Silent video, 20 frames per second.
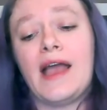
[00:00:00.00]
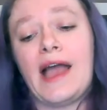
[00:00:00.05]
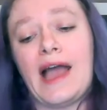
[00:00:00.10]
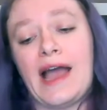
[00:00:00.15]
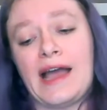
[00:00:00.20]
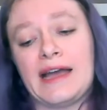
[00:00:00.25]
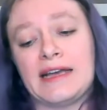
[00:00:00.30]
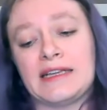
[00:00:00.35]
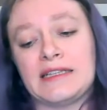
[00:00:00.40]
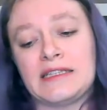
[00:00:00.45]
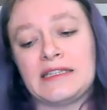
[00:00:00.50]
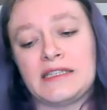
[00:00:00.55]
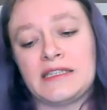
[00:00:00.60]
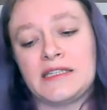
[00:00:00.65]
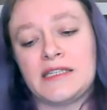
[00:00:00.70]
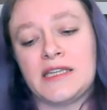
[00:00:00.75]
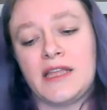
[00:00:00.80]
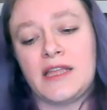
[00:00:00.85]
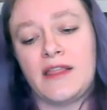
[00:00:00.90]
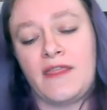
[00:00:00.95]

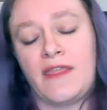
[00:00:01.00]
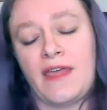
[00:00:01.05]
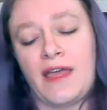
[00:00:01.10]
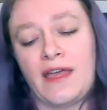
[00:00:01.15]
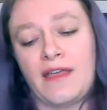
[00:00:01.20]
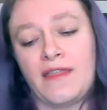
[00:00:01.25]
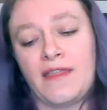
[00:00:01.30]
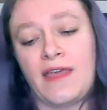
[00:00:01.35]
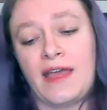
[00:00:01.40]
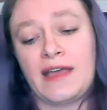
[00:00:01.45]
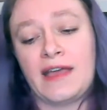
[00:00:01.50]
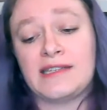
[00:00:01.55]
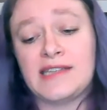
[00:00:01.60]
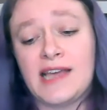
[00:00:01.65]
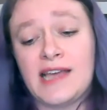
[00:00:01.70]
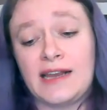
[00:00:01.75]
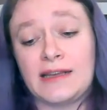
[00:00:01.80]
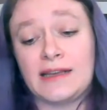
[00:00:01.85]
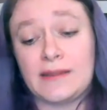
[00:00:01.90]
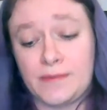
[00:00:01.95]
and they're there
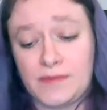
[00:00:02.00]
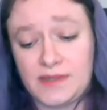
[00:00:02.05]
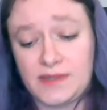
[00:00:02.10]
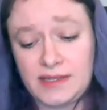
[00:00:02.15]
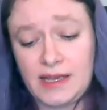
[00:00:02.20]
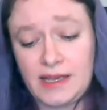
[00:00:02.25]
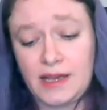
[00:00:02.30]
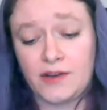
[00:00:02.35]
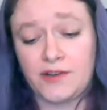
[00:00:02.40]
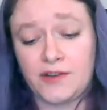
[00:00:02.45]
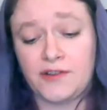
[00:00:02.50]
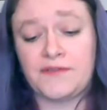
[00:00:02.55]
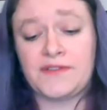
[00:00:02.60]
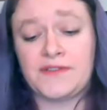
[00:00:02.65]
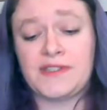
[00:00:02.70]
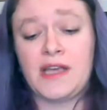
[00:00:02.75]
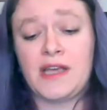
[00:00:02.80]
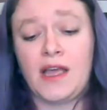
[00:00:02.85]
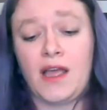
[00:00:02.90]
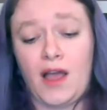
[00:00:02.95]
telling
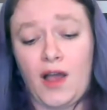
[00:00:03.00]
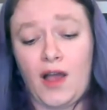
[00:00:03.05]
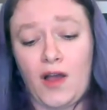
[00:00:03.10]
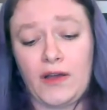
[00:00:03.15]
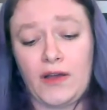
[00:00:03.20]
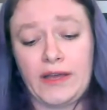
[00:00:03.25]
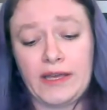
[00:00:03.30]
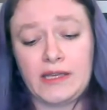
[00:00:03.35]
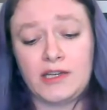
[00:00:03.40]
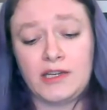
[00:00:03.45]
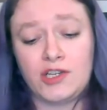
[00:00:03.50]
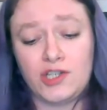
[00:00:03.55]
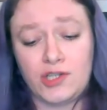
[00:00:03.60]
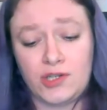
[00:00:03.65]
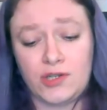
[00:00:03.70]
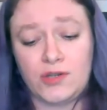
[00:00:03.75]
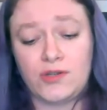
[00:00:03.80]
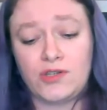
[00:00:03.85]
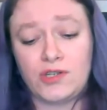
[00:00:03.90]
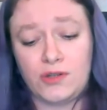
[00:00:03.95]
themselves, I
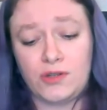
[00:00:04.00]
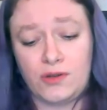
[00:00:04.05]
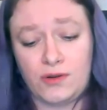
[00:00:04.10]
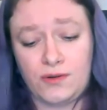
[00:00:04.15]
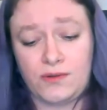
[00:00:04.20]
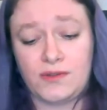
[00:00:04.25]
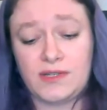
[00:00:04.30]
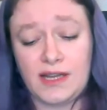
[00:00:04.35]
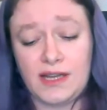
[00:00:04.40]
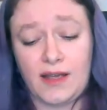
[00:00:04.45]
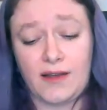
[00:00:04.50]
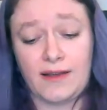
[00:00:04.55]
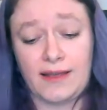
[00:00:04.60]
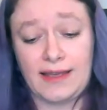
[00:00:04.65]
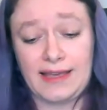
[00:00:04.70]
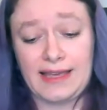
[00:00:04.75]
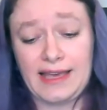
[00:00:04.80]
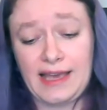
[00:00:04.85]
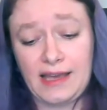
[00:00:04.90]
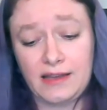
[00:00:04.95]
should not, I
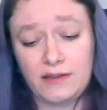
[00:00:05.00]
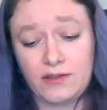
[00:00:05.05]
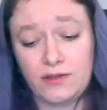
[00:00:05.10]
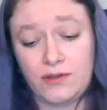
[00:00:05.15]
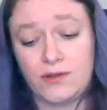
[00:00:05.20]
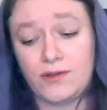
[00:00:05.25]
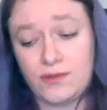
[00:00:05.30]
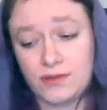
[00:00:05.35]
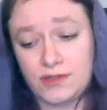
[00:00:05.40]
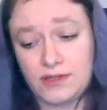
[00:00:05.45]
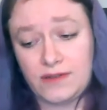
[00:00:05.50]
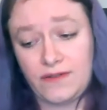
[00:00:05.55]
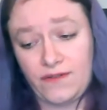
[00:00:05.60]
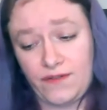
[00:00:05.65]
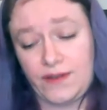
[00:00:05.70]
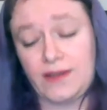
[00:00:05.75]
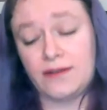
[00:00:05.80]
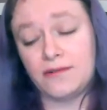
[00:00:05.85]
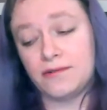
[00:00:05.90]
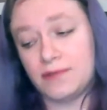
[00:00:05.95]
cannot
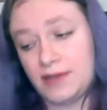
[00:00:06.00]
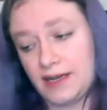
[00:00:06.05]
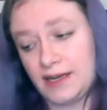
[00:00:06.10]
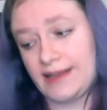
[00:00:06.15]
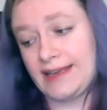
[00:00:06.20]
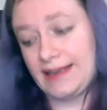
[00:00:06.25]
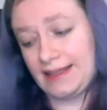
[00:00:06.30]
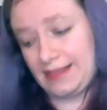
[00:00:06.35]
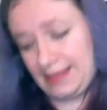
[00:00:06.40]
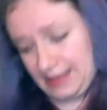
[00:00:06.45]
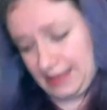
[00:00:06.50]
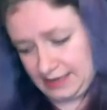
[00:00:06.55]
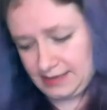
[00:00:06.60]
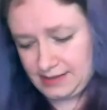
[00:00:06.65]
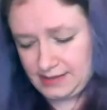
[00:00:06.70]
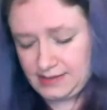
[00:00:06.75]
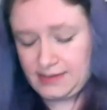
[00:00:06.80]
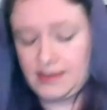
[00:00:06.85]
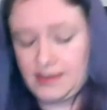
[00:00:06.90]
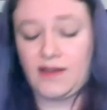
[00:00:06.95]
feel like
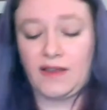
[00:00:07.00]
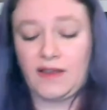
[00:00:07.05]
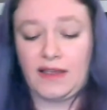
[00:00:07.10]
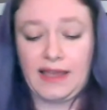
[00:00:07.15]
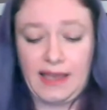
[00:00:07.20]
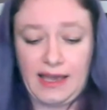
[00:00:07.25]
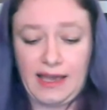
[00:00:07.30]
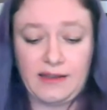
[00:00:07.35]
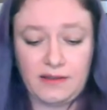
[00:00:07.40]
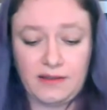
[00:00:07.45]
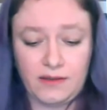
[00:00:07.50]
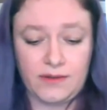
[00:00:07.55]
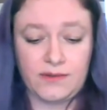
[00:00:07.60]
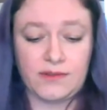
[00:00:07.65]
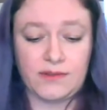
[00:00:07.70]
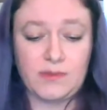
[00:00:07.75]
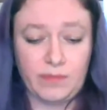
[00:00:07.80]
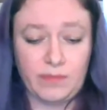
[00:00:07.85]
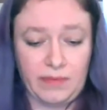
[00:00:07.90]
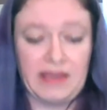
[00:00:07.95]
this. I
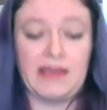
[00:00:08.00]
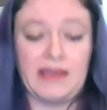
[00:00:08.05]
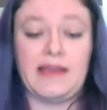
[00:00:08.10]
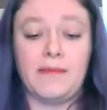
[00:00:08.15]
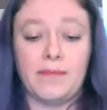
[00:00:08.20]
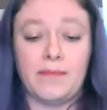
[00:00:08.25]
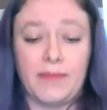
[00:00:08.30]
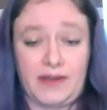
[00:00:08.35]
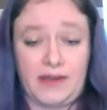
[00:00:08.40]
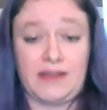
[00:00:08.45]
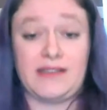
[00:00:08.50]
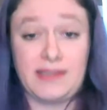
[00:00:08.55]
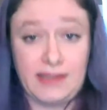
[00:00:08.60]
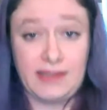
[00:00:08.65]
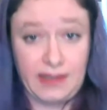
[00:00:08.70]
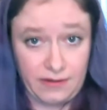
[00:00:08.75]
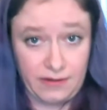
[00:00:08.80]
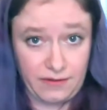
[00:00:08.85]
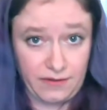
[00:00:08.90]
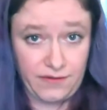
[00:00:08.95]
cannot be
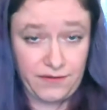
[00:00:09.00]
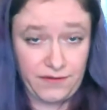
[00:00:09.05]
myself.